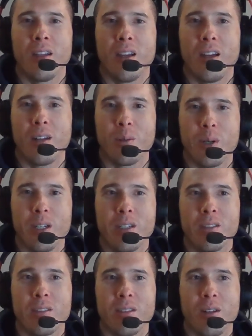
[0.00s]

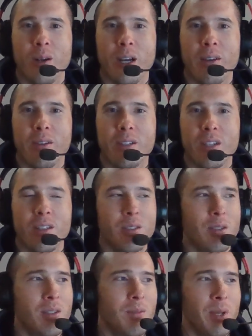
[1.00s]
Anyways, I haven't
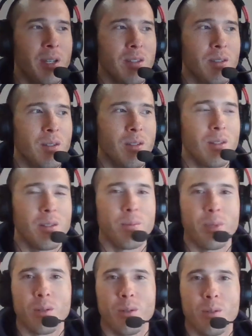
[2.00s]
touched base on the
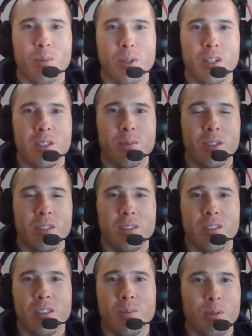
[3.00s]
Bitcoin price because
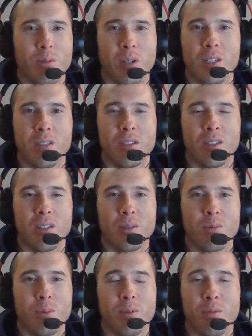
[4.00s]
it's just been ranging.
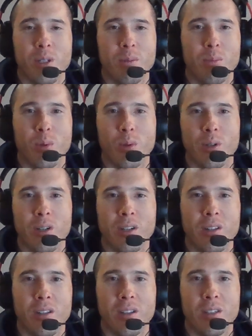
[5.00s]
It's been really
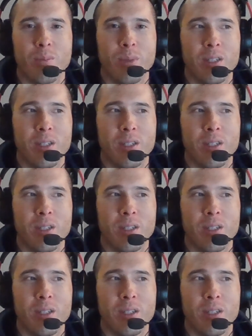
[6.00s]
boring. It's